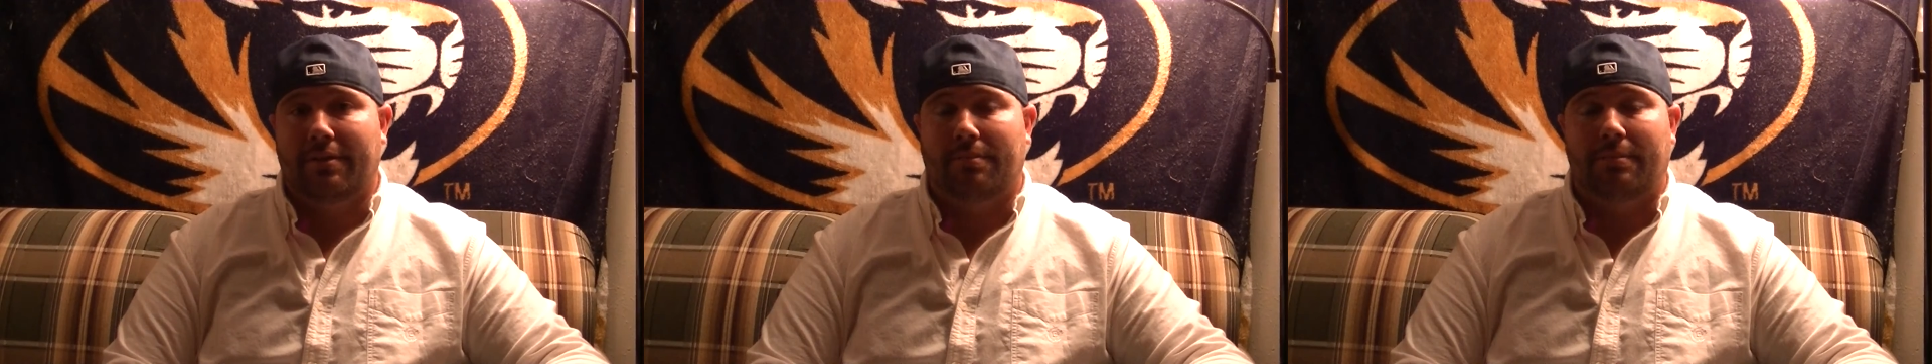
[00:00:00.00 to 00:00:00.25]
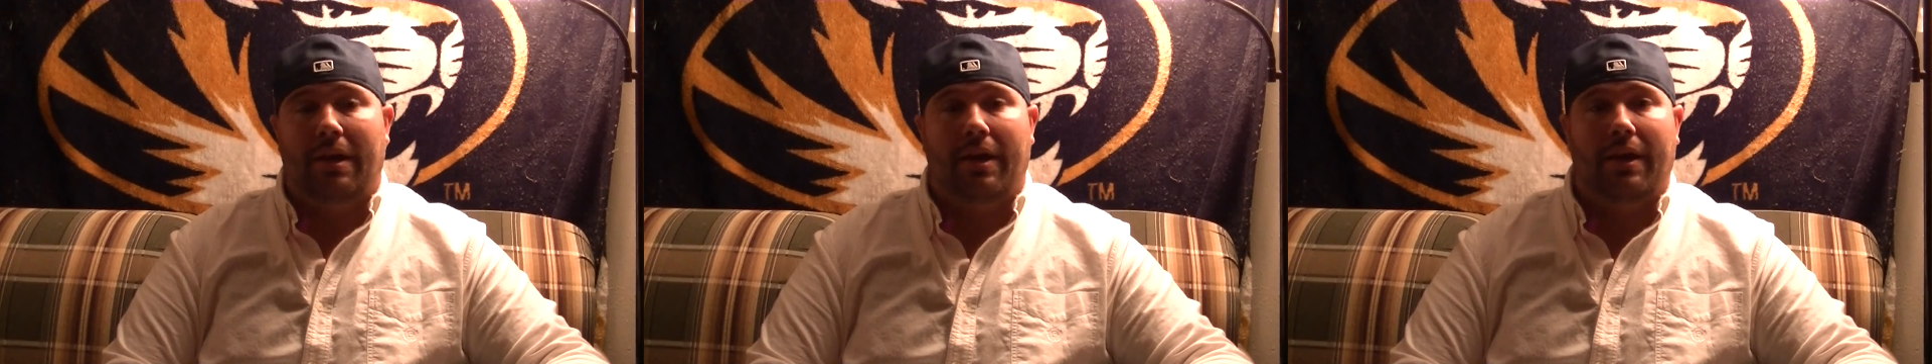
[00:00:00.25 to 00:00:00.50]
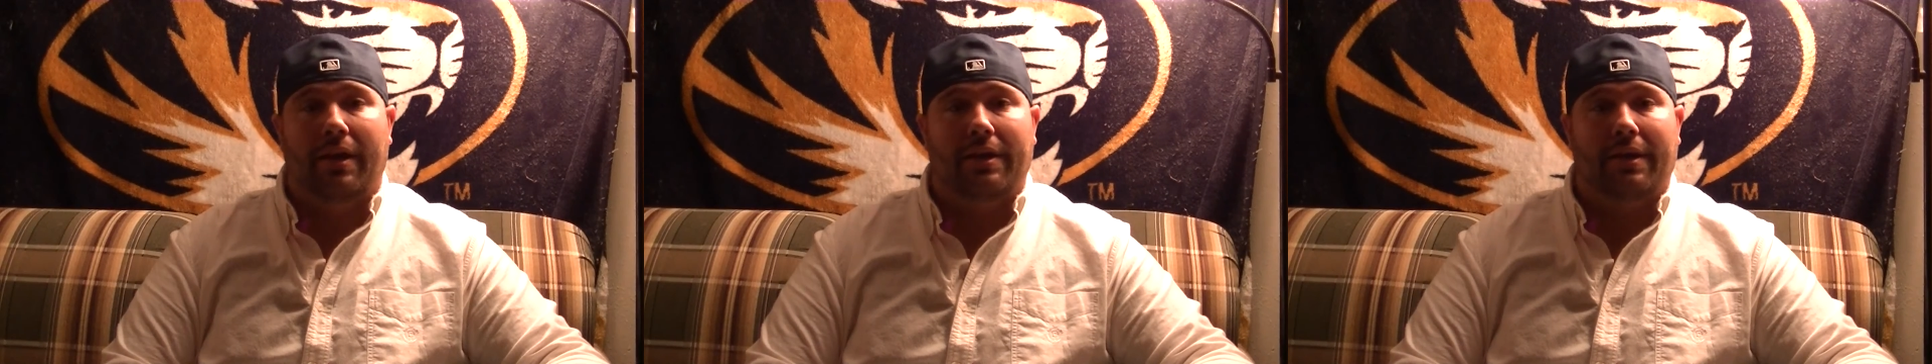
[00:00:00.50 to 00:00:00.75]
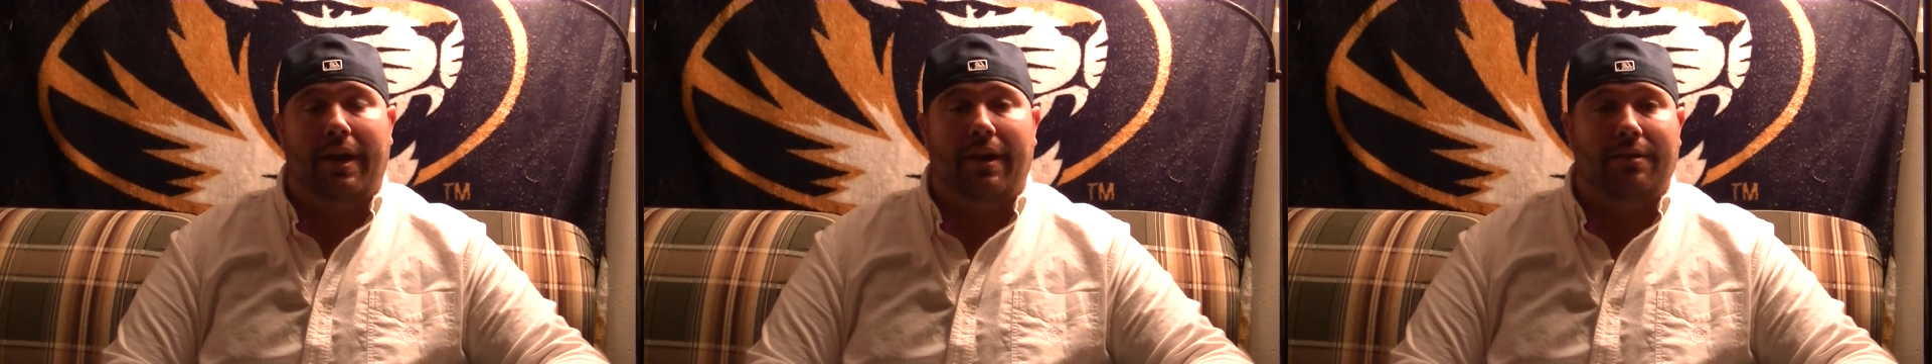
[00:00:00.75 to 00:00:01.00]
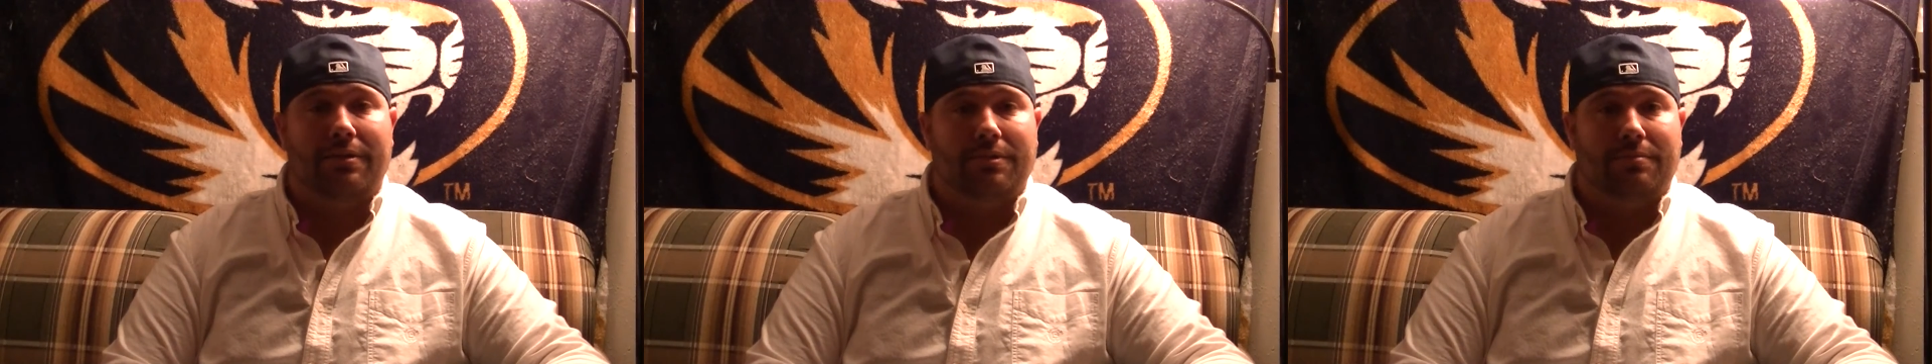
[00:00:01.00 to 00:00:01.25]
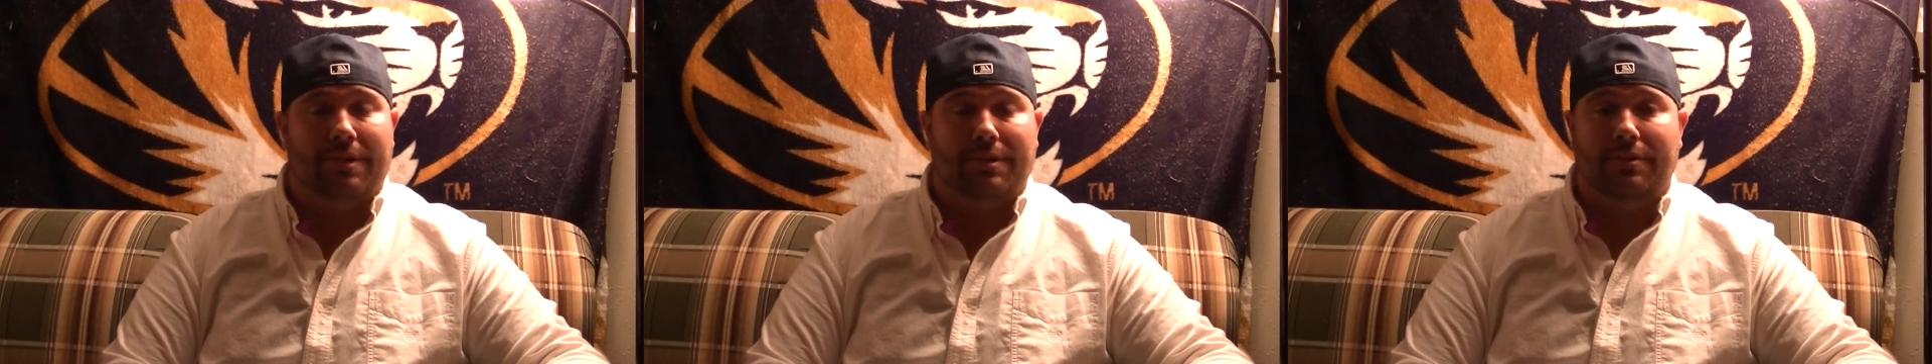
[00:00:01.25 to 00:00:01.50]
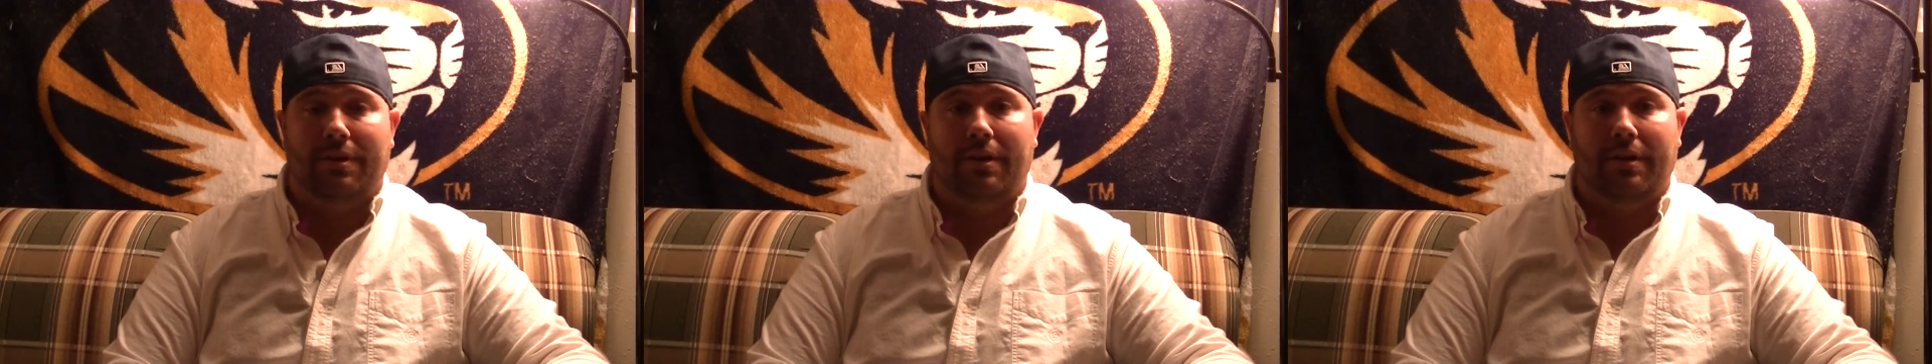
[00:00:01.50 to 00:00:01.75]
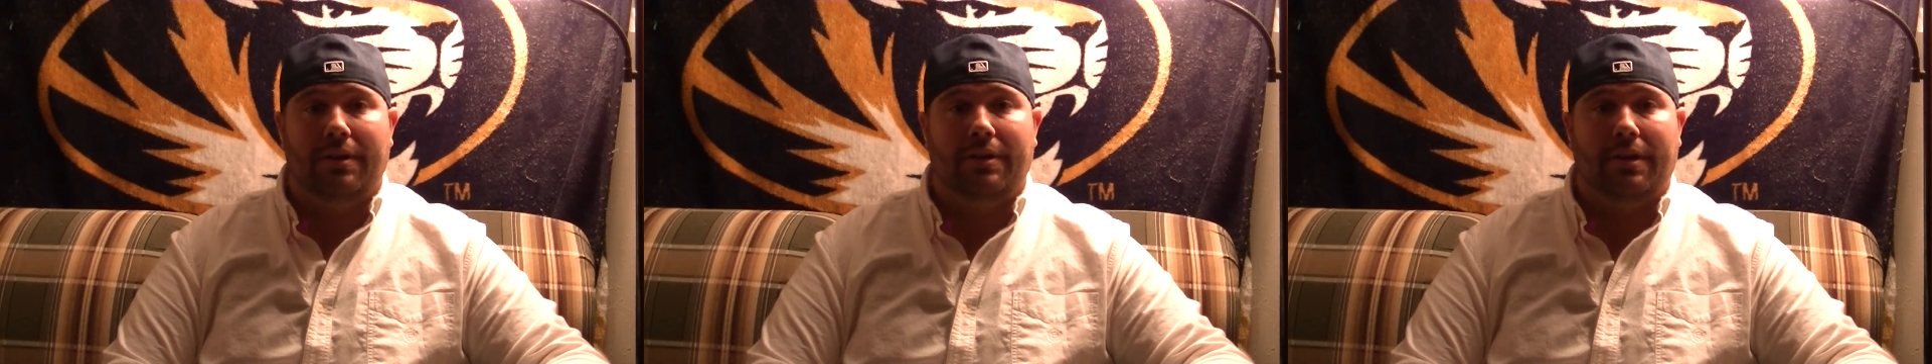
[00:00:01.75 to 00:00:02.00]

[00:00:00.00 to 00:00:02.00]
my house, my truck.